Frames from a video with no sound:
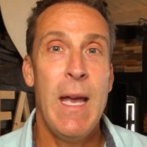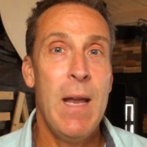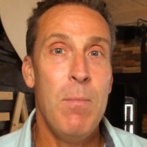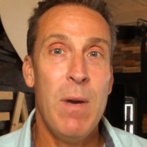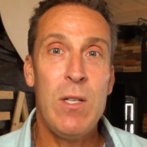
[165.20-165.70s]

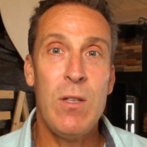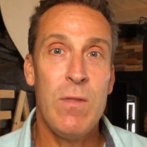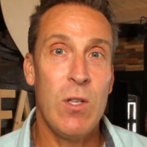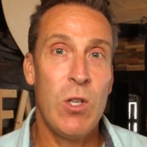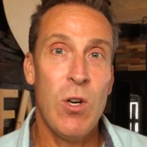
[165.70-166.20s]
And much
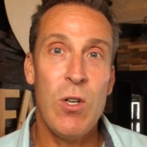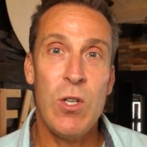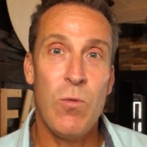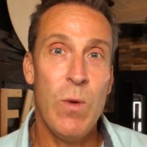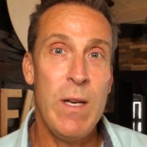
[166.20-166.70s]
of the church
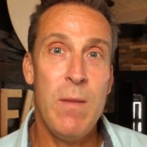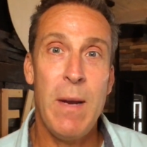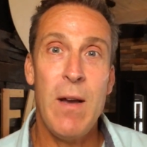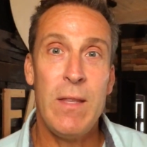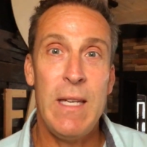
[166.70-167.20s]
is written
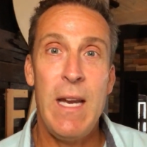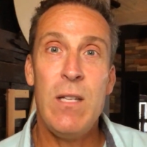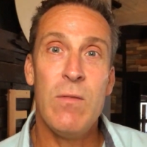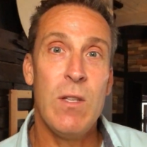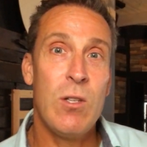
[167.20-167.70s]
about the
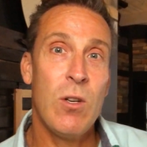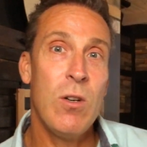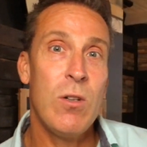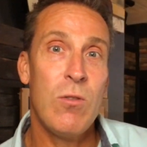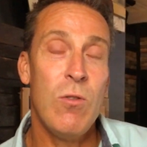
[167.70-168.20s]
age of the
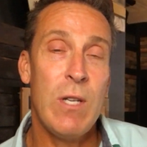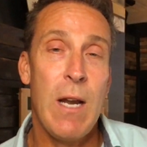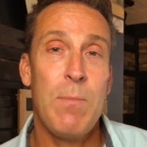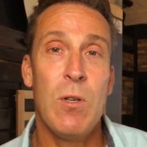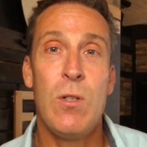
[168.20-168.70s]
church through
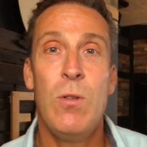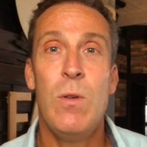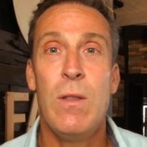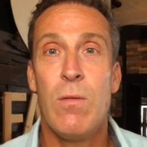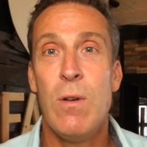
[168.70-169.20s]
chapter
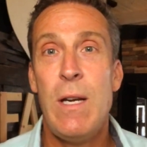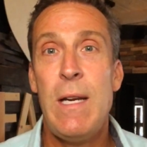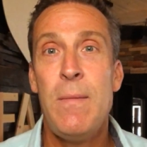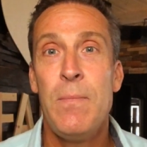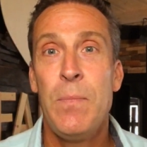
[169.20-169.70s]
2 and
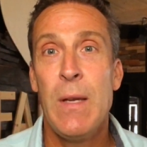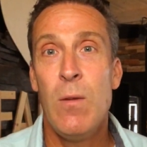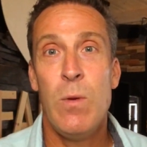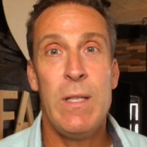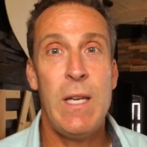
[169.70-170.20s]
3.
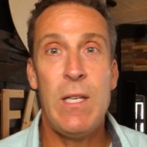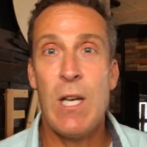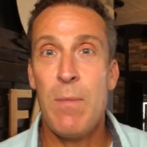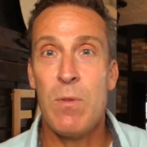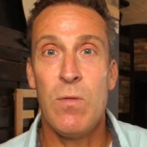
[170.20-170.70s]
We see
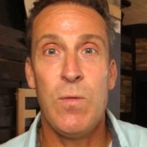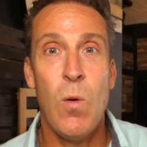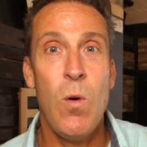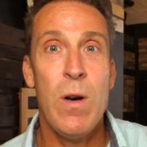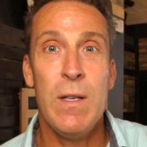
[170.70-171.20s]
chapter
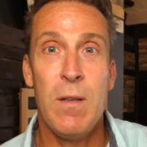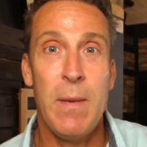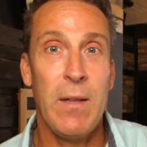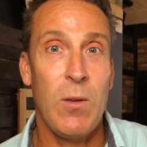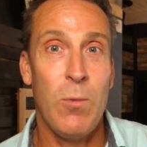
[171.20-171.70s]
4 is
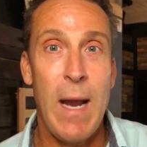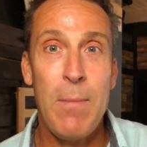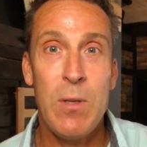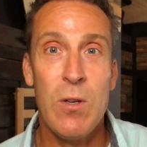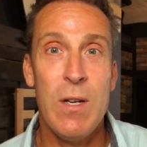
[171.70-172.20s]
about the
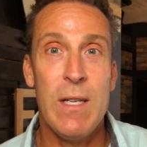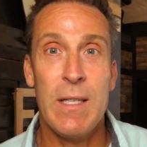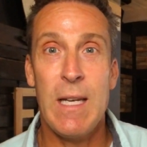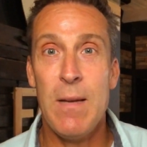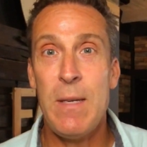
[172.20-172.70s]
rapture and
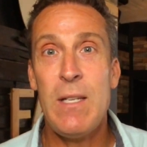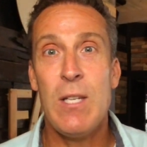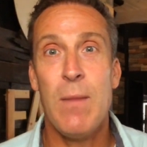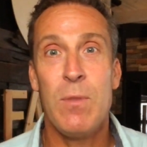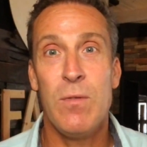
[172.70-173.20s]
his coming.
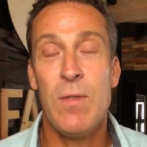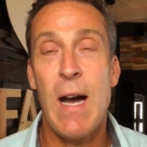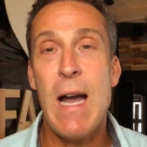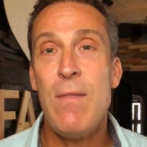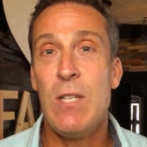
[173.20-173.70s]
Chapter
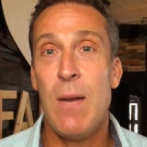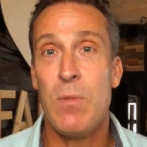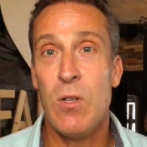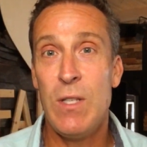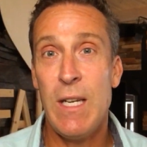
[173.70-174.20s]
5,
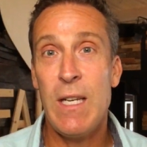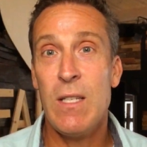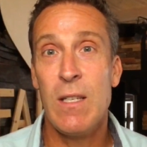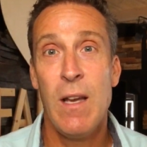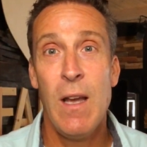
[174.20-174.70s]
chapter
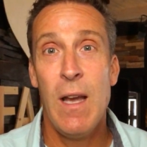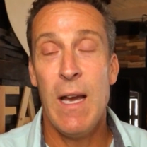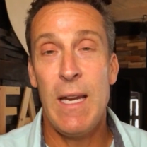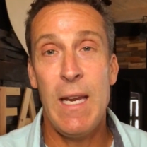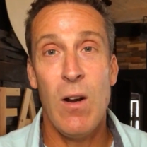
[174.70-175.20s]
6,
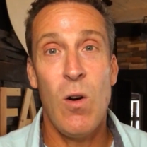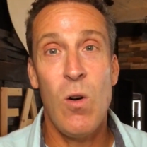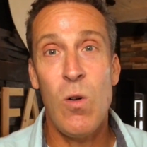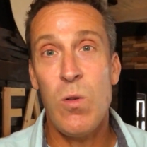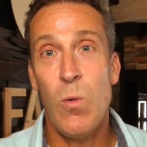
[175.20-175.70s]
again,
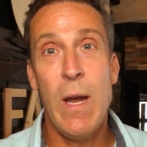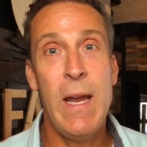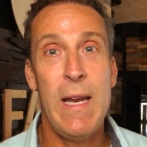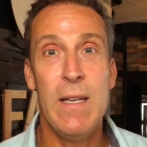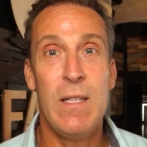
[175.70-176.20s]
all the
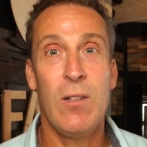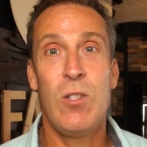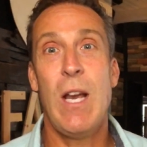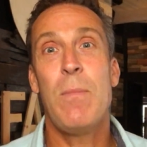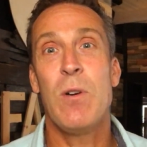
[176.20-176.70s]
way until
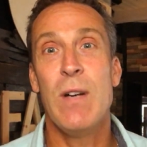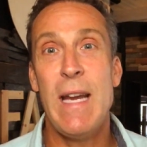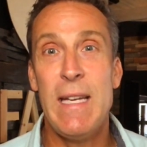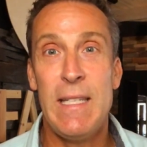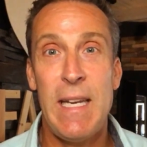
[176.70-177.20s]
chapter
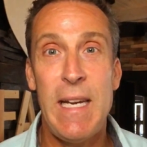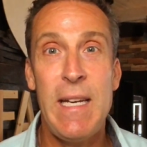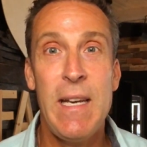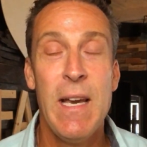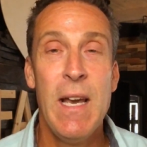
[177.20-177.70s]

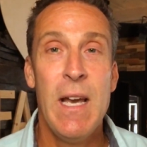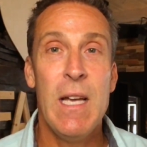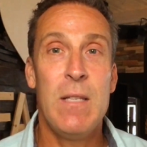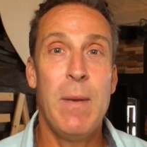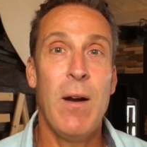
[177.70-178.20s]
19
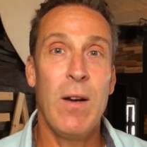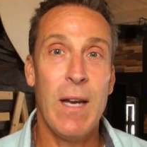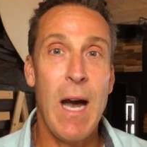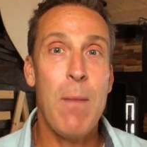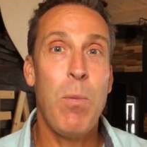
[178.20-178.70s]
is about
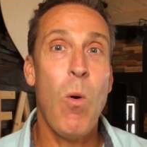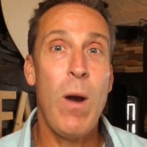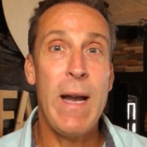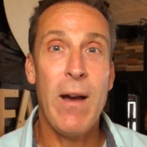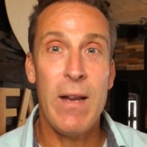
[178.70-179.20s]
God
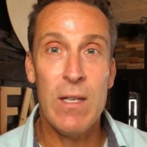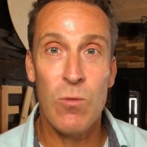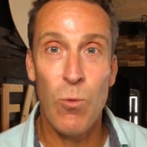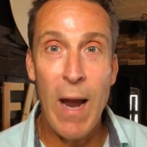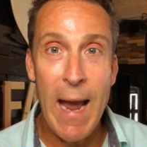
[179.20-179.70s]
pouring out
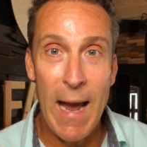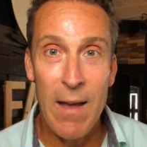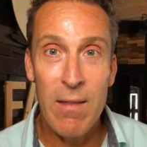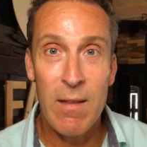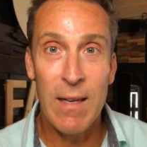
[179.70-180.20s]
his
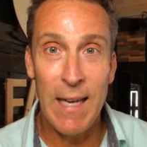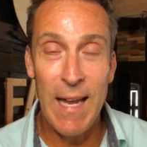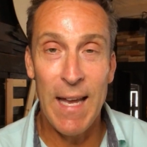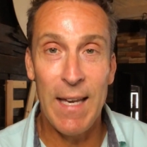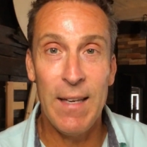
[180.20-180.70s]
wrath
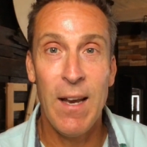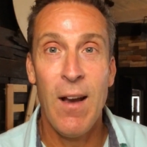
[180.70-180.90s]
again